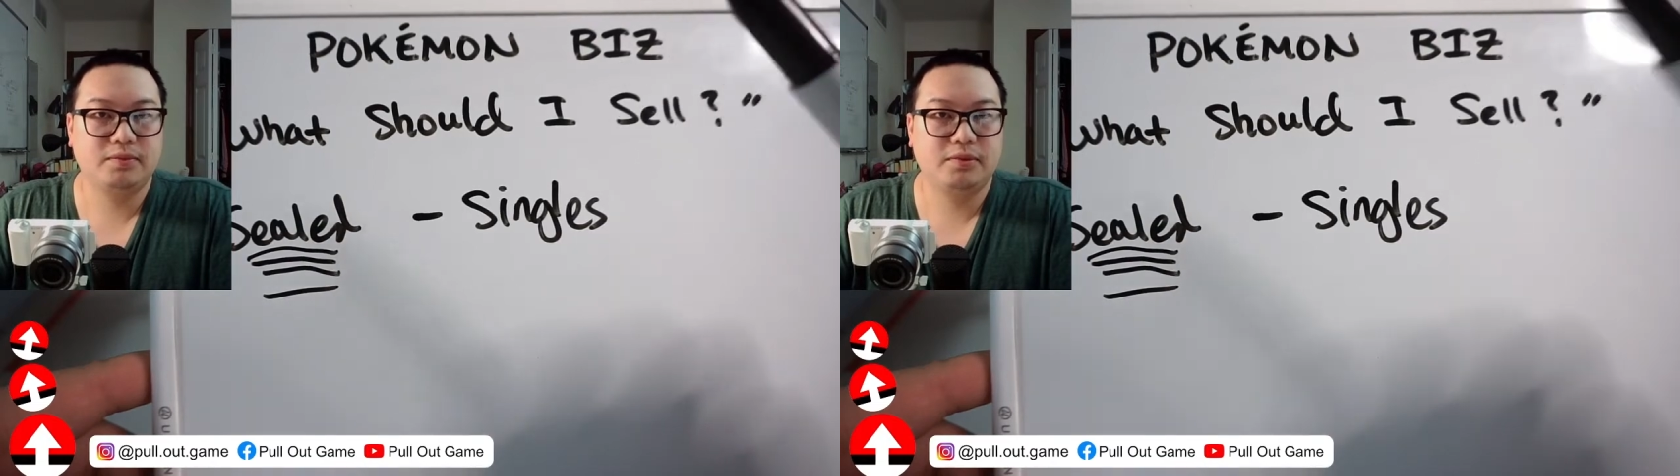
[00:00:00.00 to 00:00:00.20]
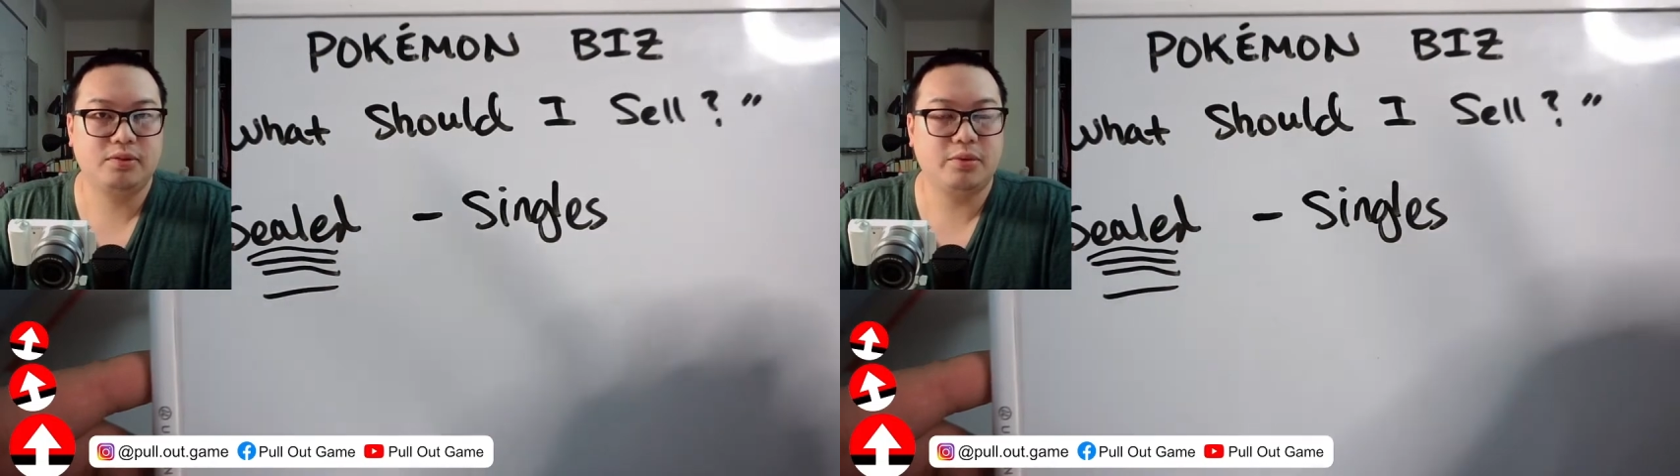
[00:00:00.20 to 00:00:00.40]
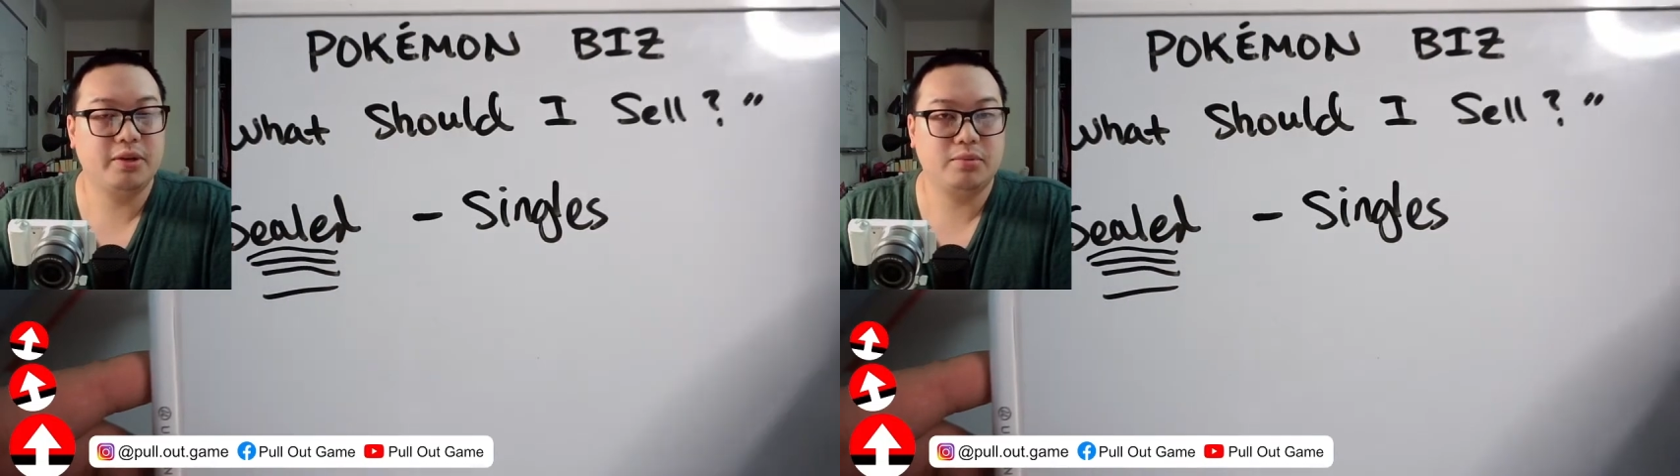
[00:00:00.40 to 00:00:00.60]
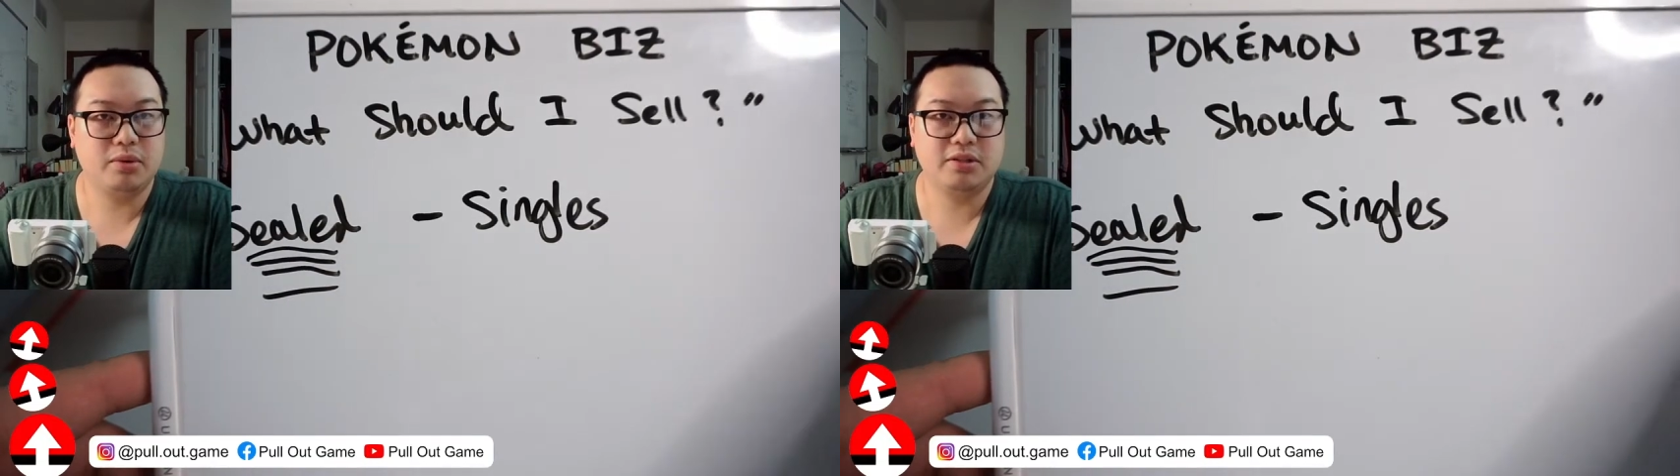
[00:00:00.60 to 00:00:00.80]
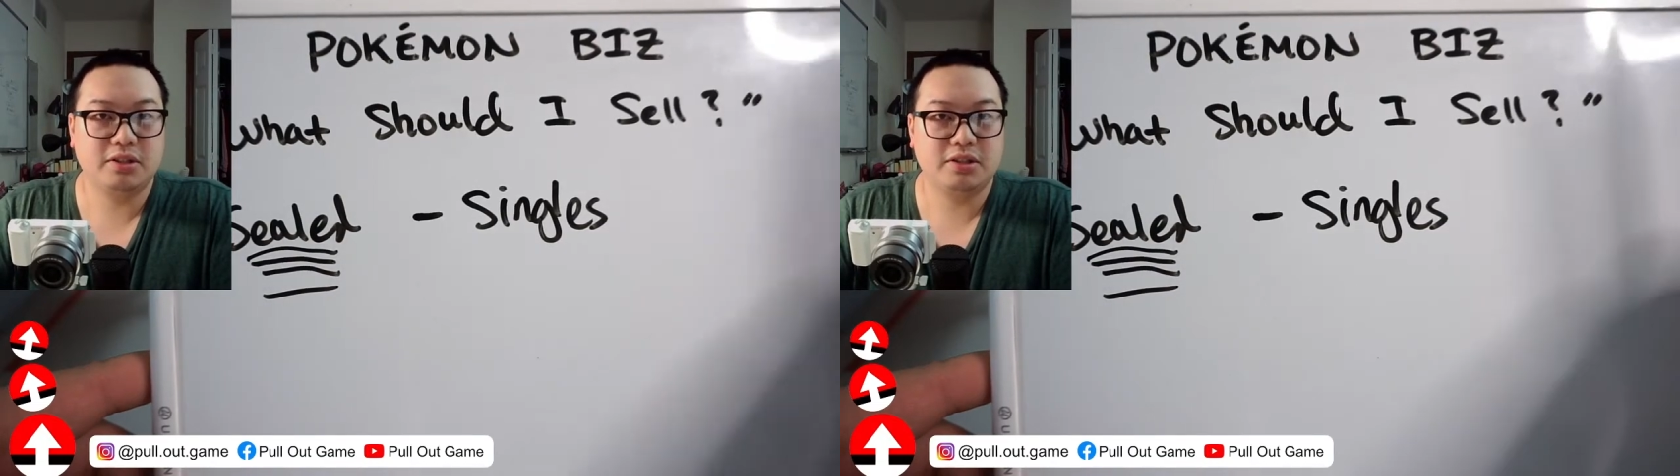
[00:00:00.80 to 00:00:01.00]
20
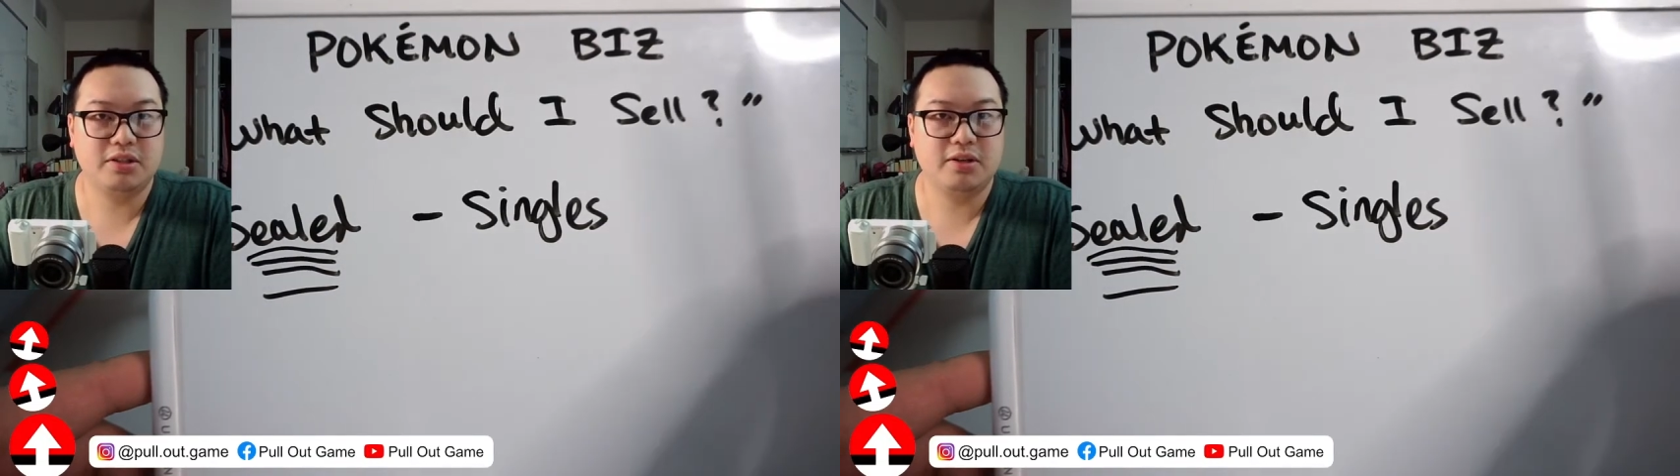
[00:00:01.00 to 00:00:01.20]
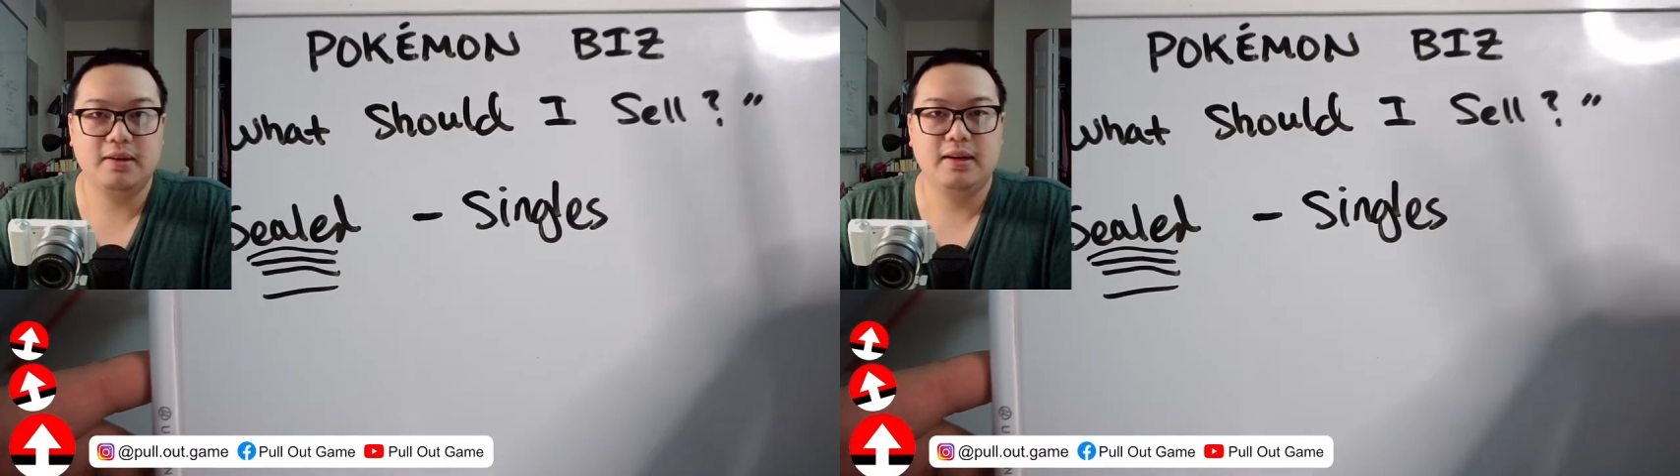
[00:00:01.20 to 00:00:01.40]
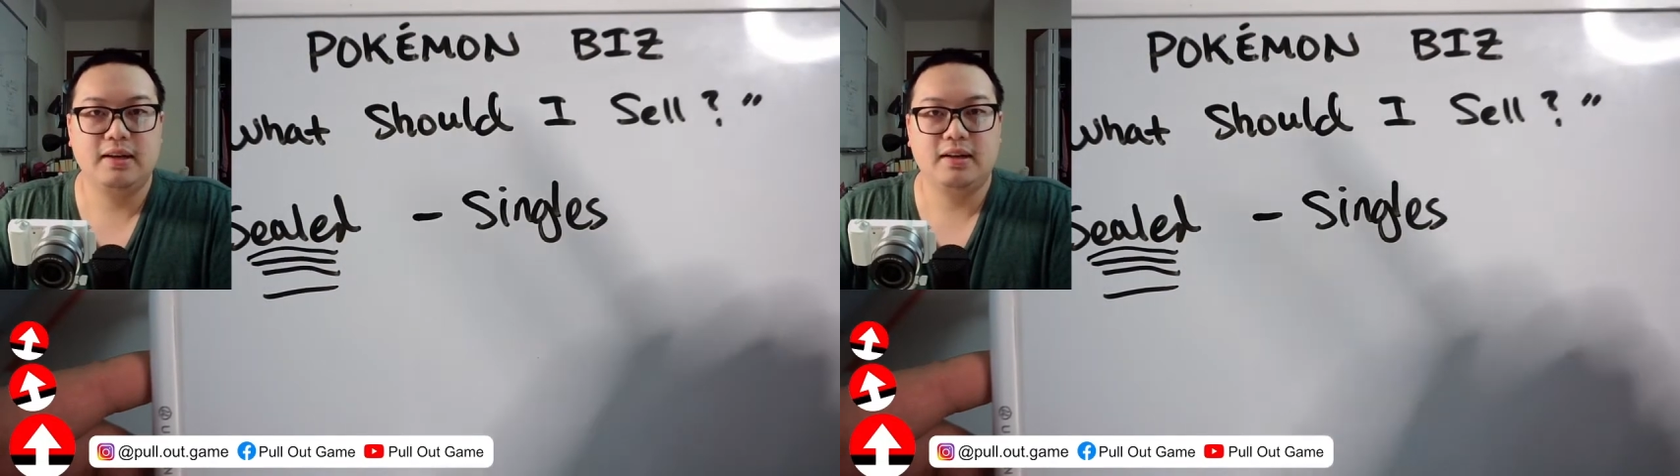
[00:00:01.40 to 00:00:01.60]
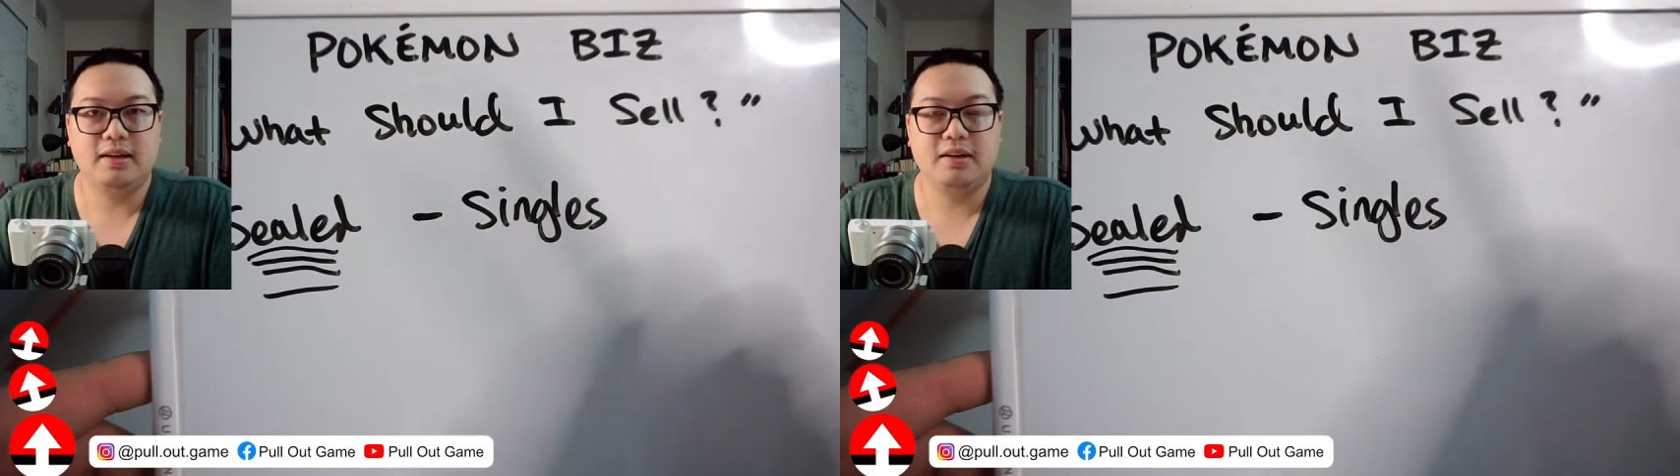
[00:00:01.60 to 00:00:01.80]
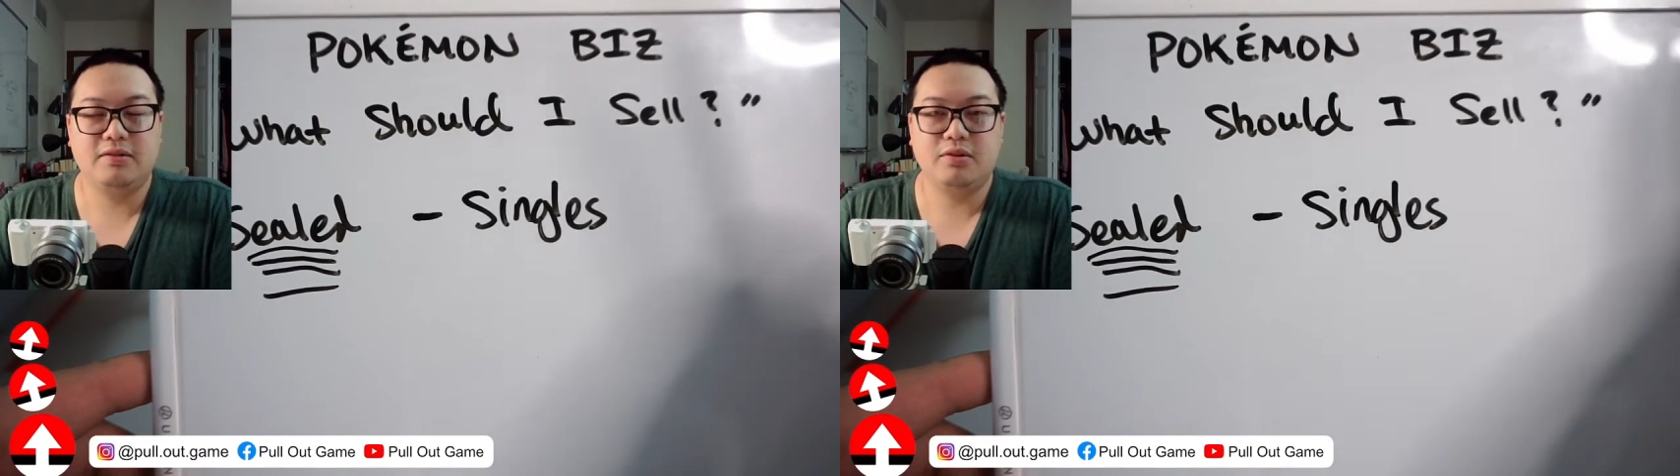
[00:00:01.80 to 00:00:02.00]
plus years now.
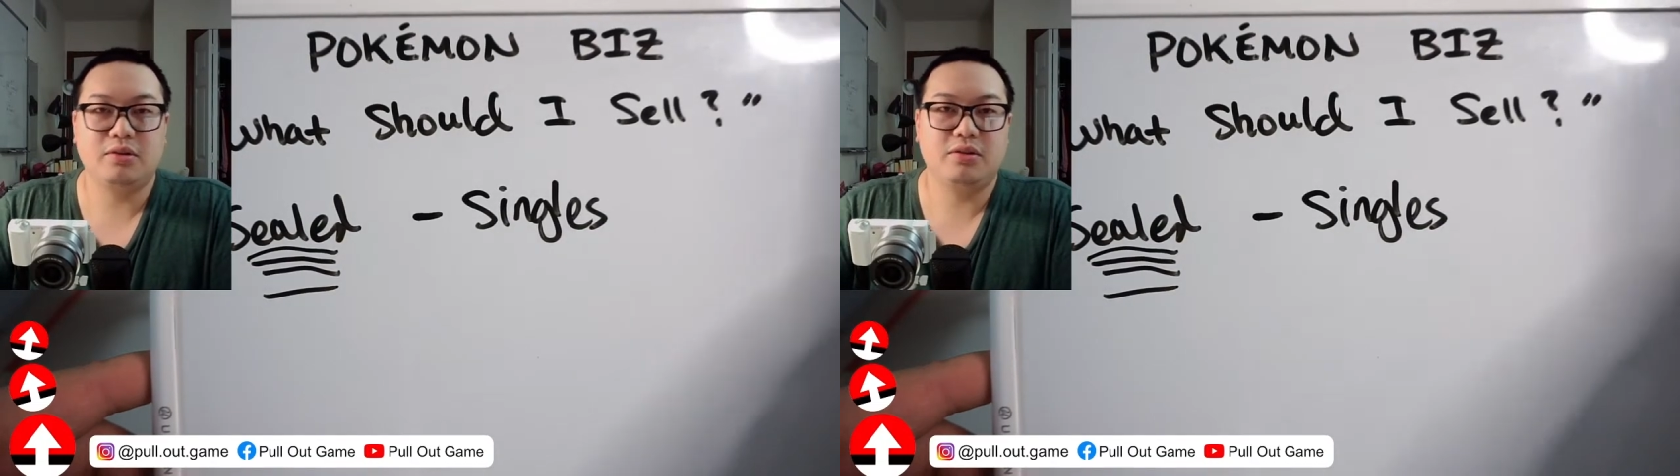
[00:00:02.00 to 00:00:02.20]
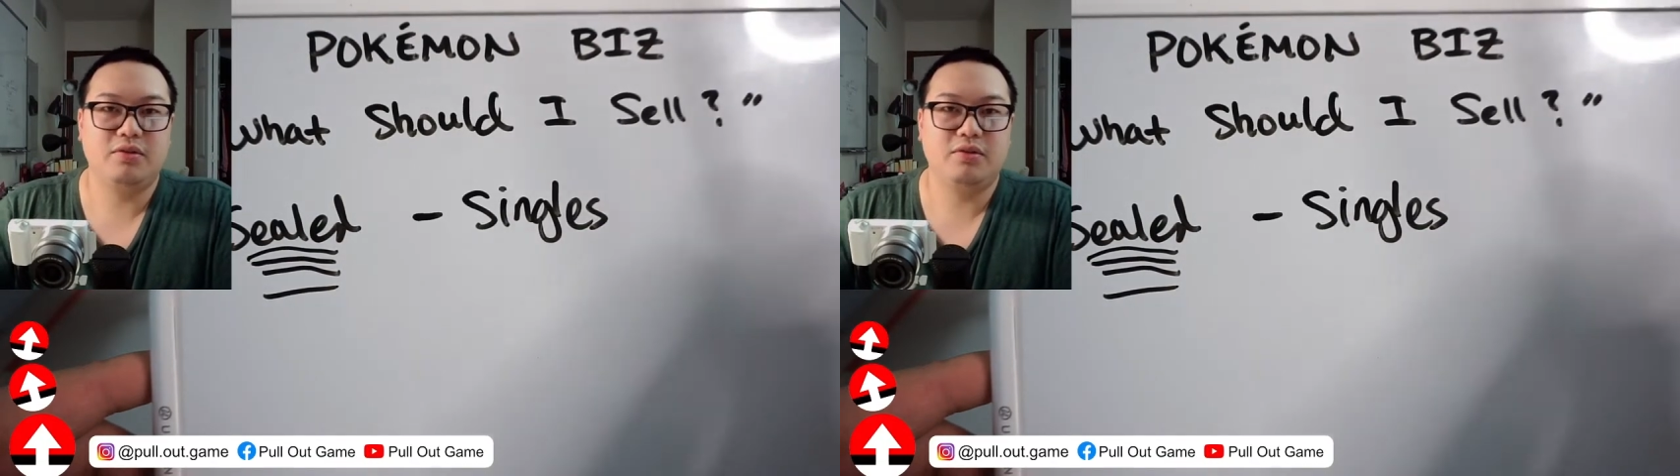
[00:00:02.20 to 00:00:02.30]
And if you